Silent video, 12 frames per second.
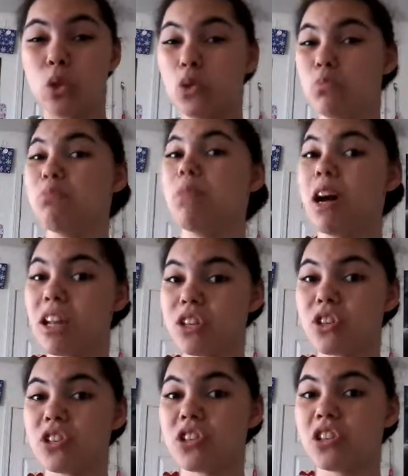too
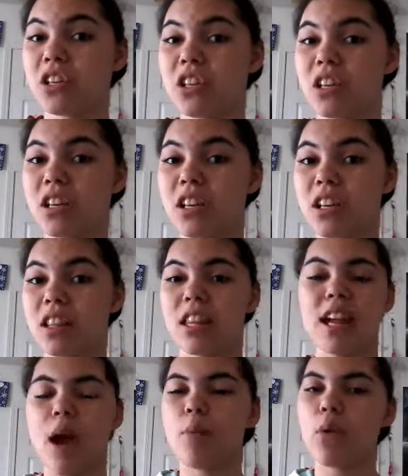much,
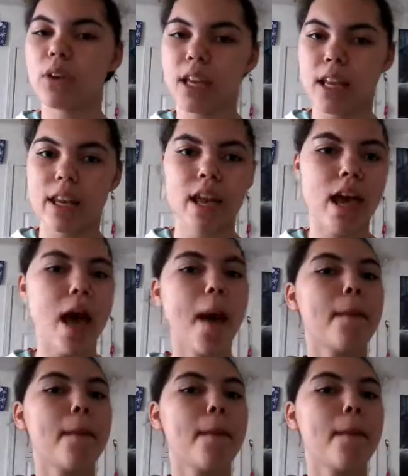then I won't get it.